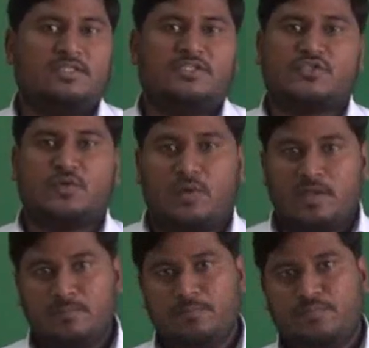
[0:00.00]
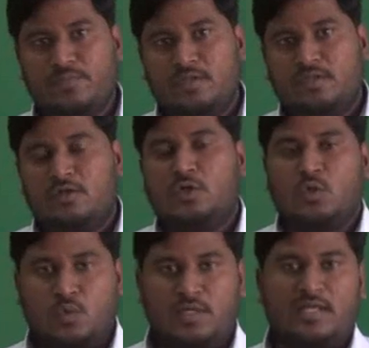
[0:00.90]
the story
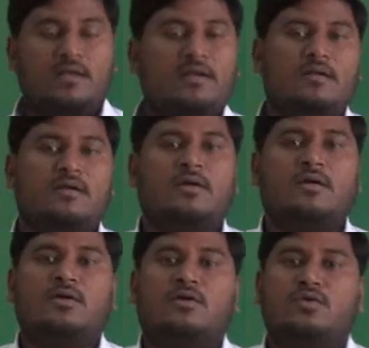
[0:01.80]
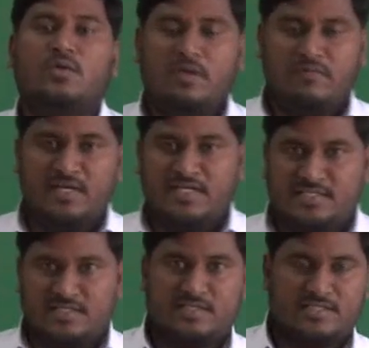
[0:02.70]
to dear. Today we
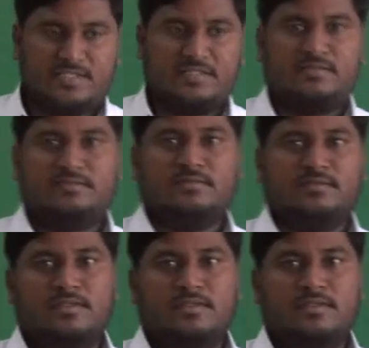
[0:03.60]
discuss,